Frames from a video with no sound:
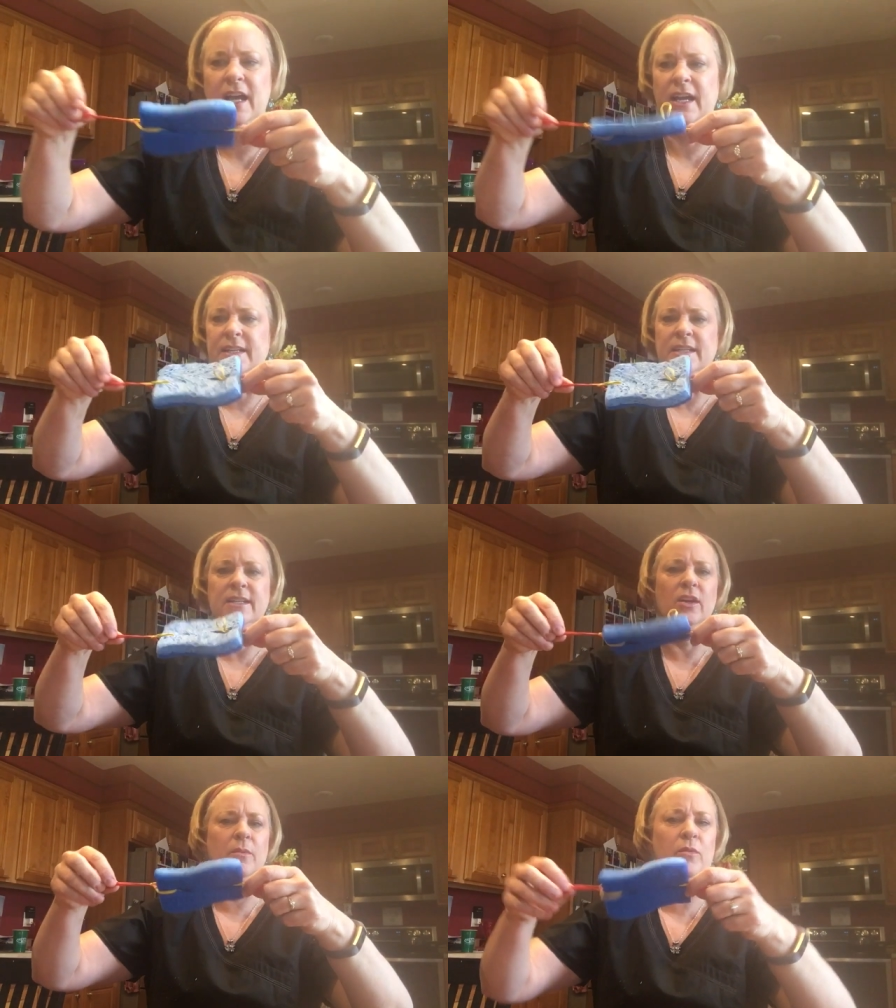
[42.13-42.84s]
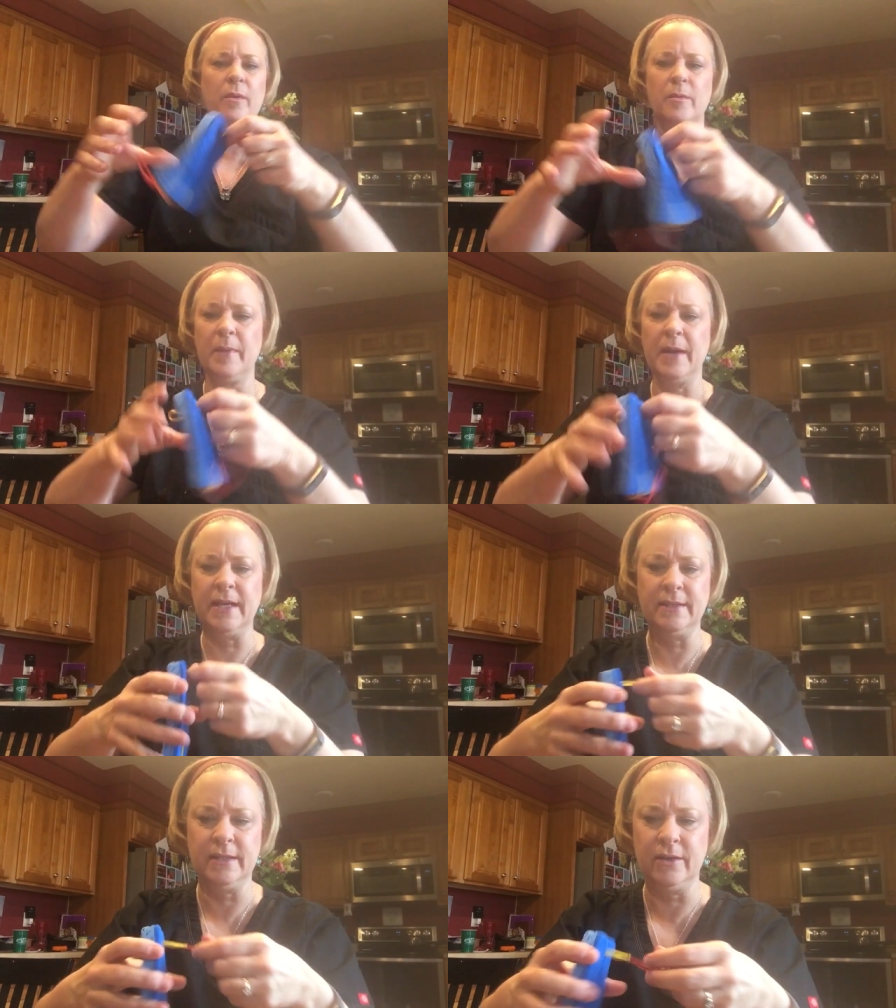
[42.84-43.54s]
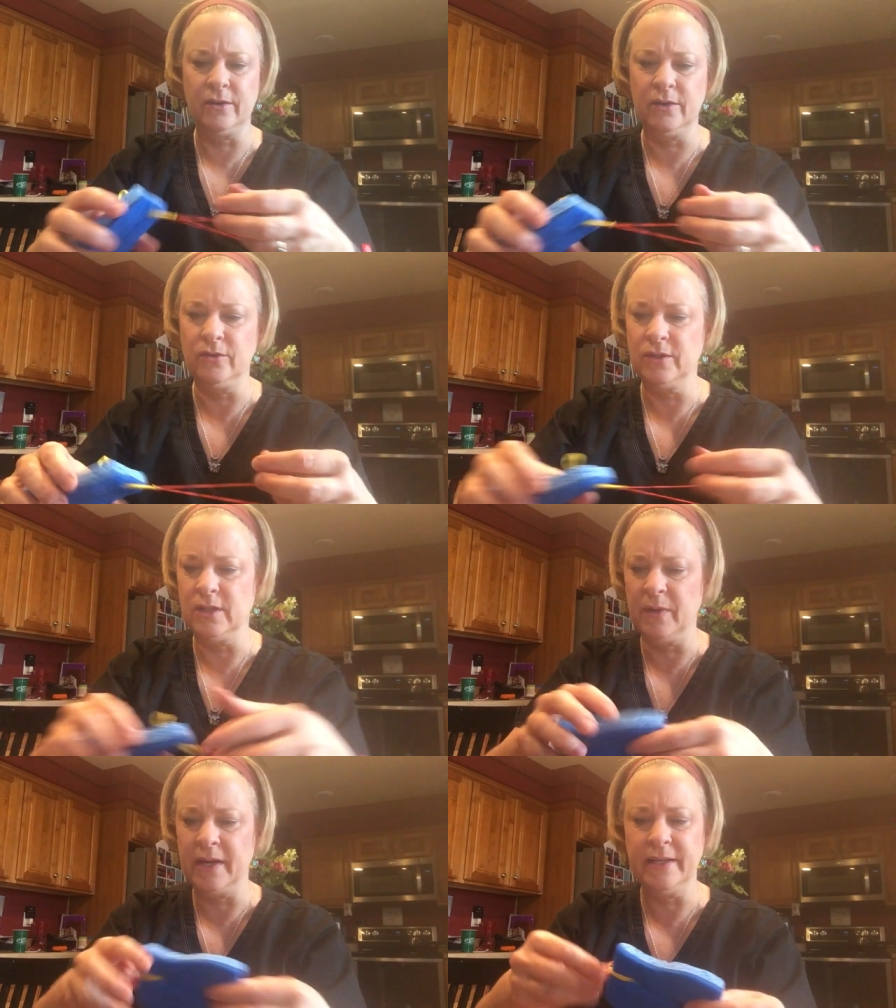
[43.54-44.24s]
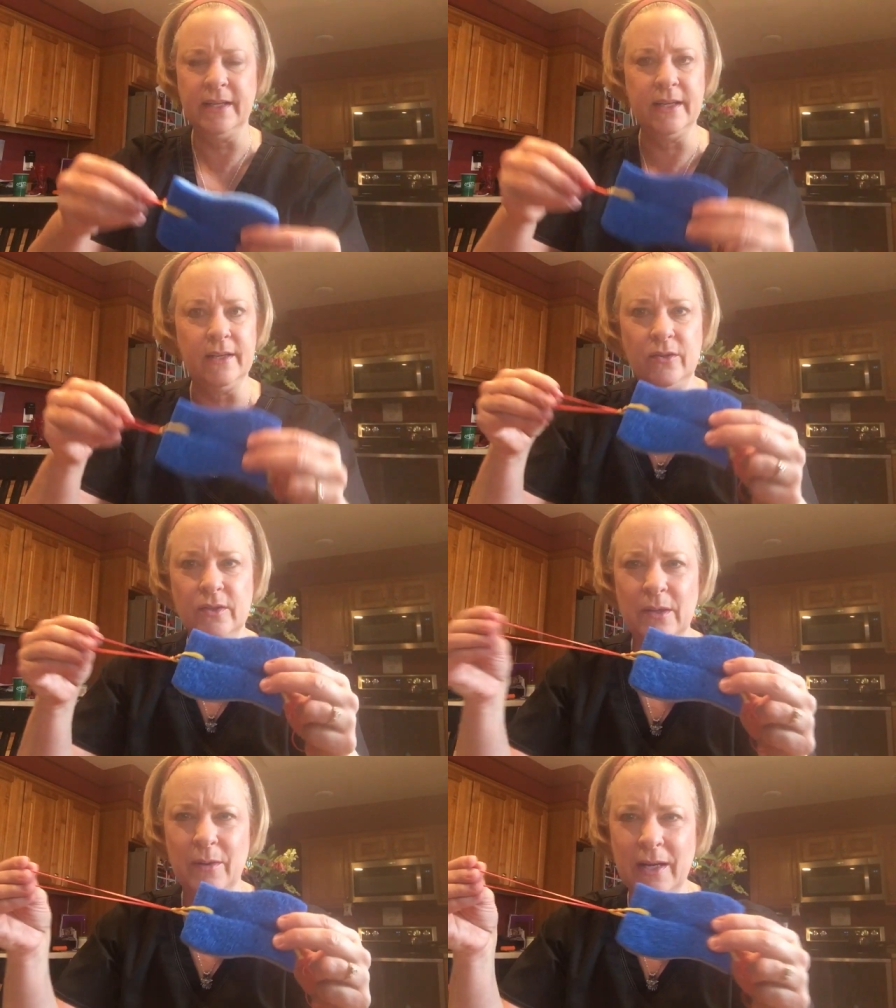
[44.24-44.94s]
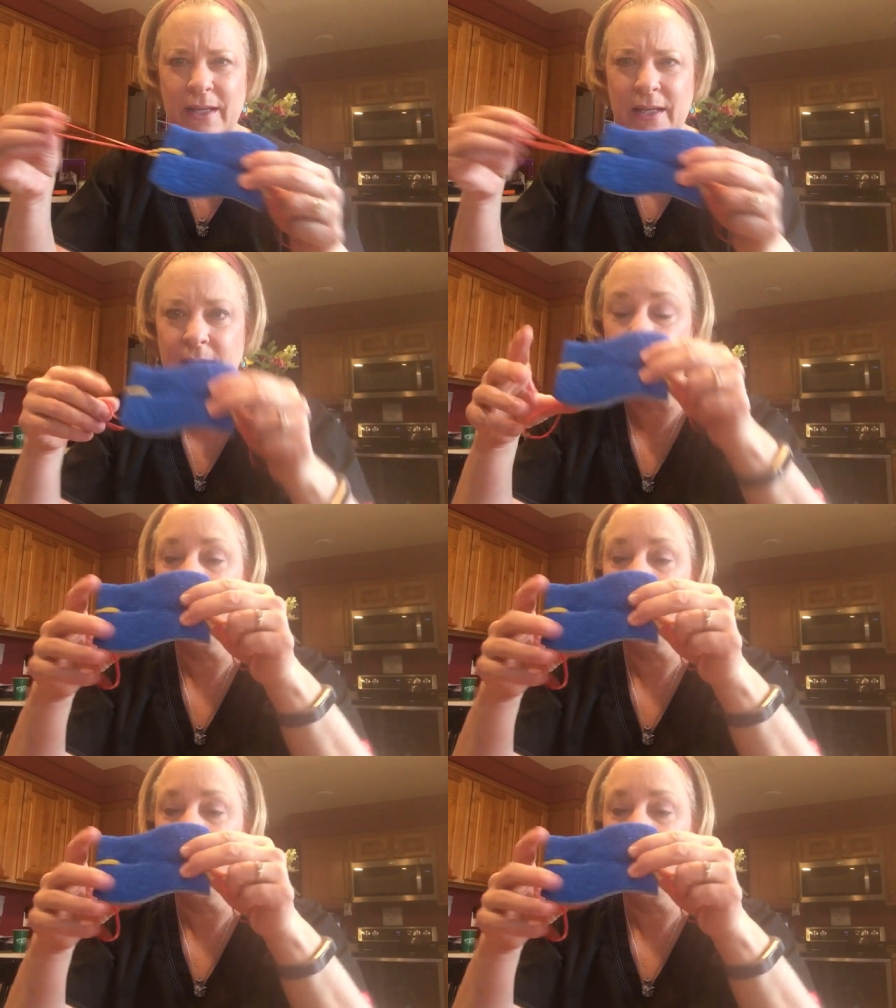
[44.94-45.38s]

Now I did double rubber bands here. You see what I did? You see what I did?